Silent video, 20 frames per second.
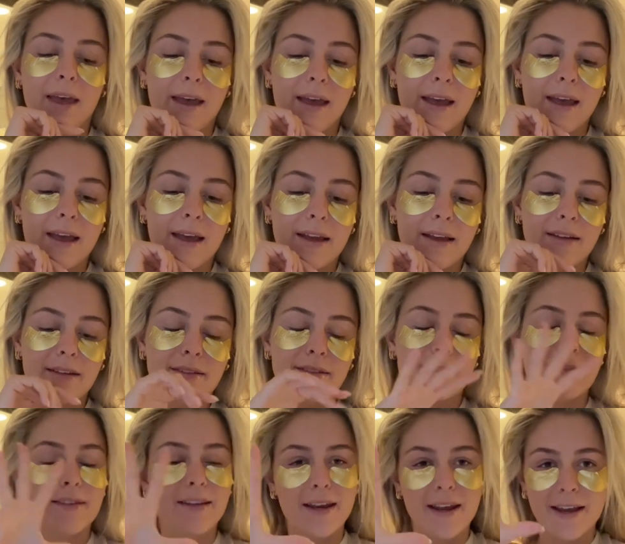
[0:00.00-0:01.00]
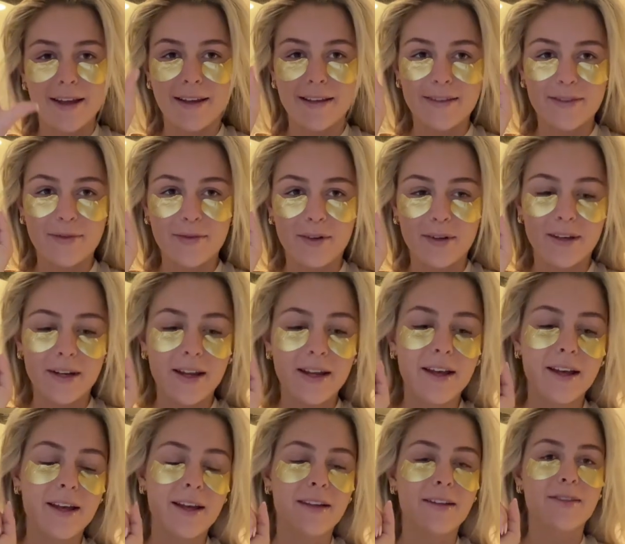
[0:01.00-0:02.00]
and today is a fun day
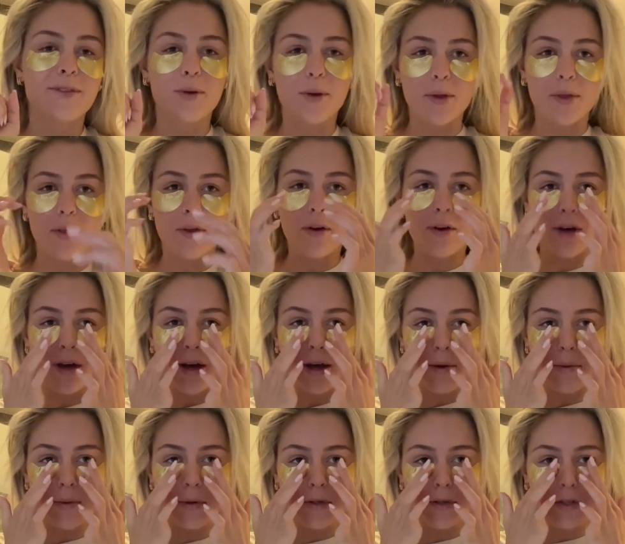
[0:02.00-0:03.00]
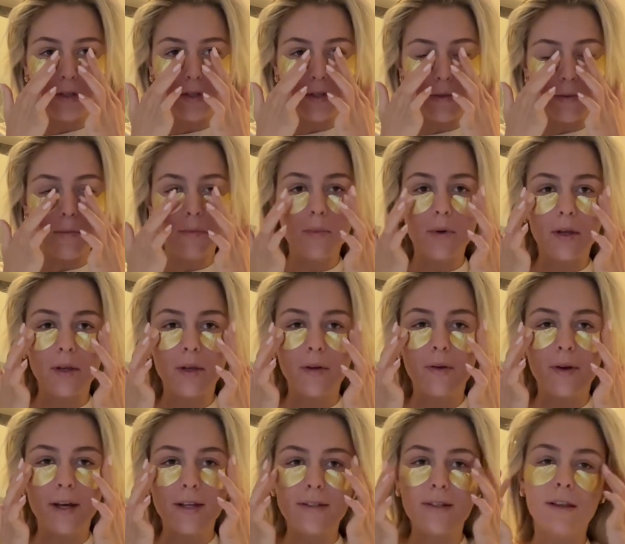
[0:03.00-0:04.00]
ahead, so I thought I would just bring you
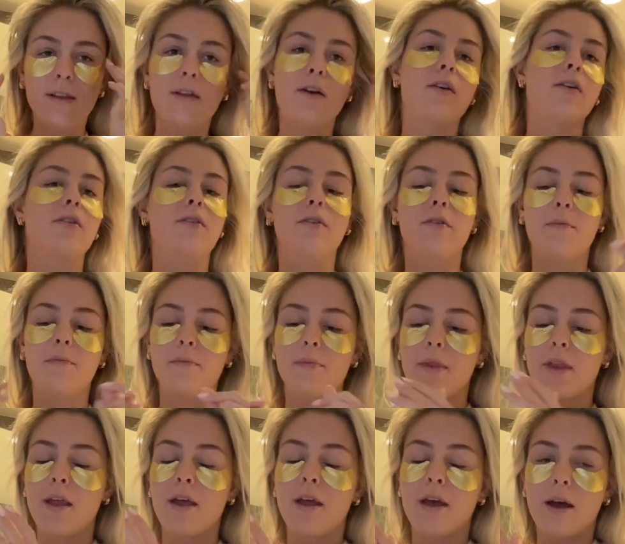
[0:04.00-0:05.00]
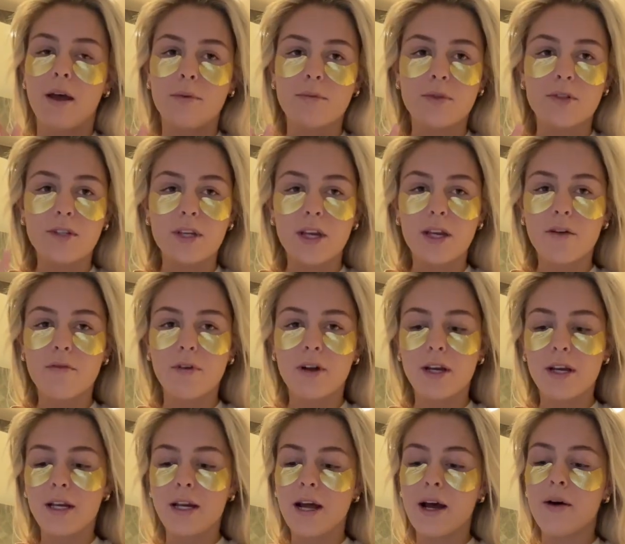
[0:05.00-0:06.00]
guys along. I'm just getting
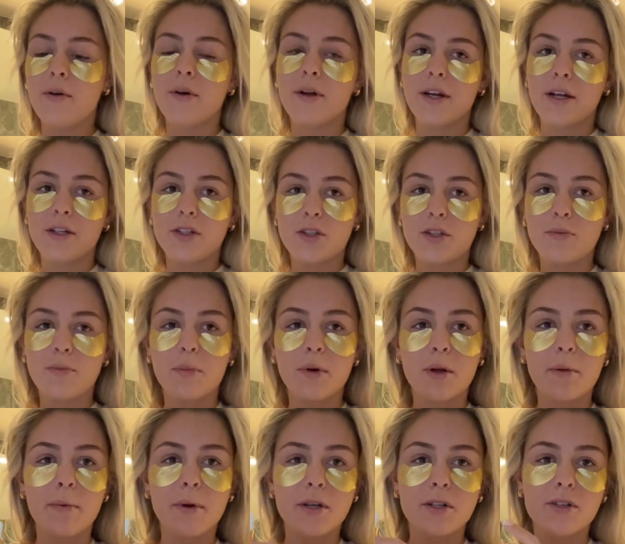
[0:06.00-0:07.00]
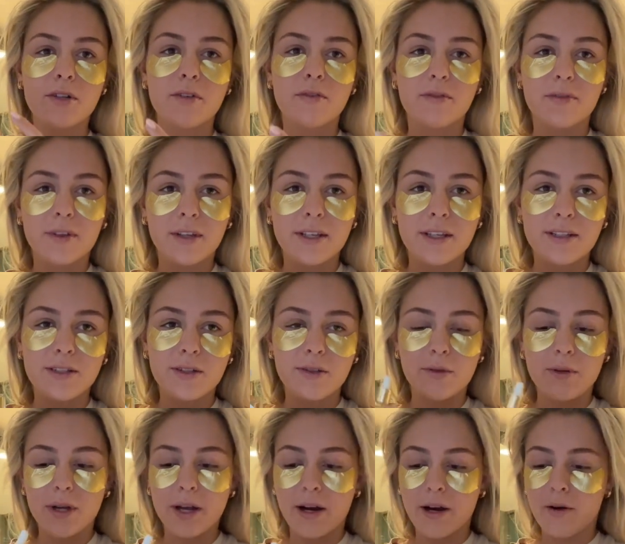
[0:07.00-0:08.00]
ready now, and I just put a bunch of Gizu
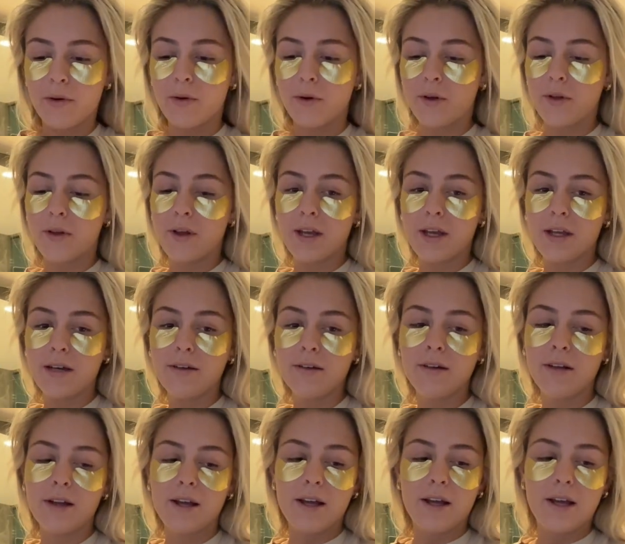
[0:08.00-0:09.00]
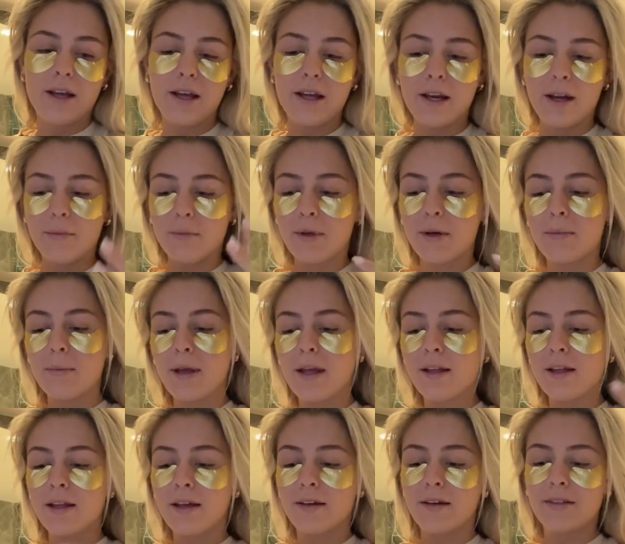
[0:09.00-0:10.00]
hair oil in, and I'm gonna make
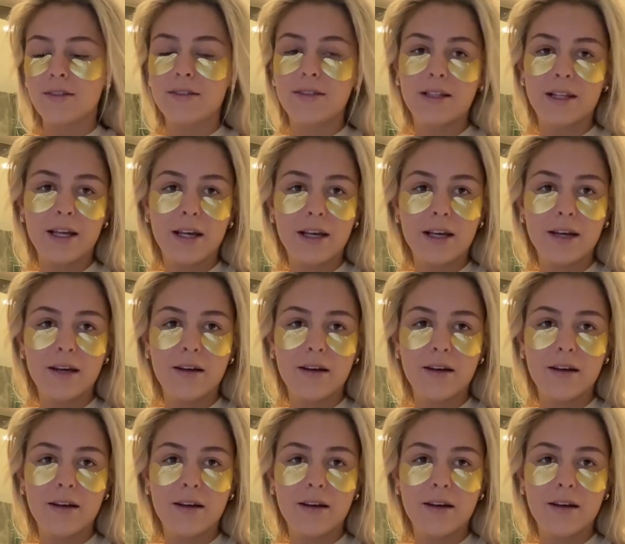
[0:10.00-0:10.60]
like a slick